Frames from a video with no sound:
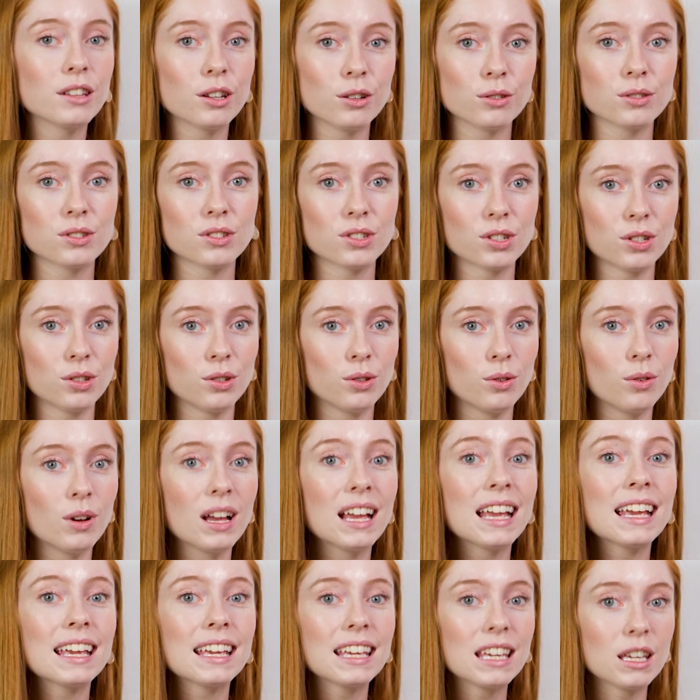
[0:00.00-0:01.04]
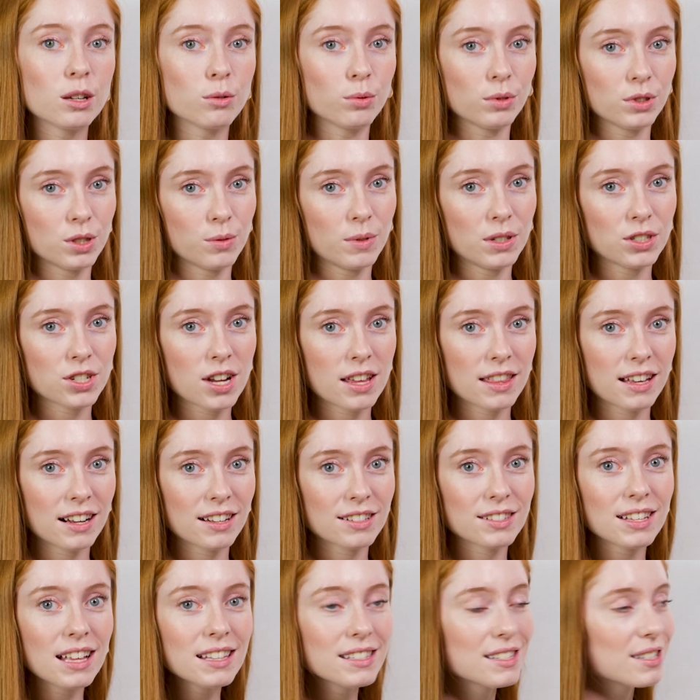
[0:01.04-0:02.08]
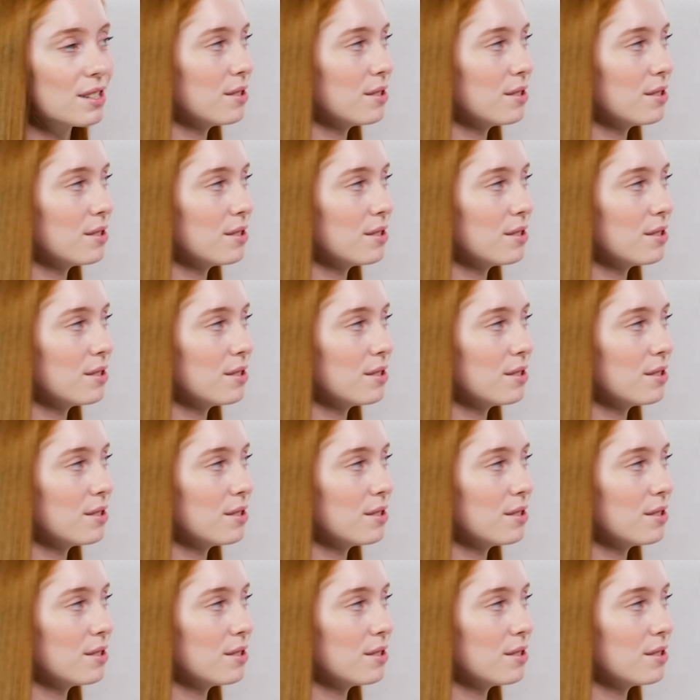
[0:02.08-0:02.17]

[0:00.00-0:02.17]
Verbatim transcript: those two equal to each other. So let's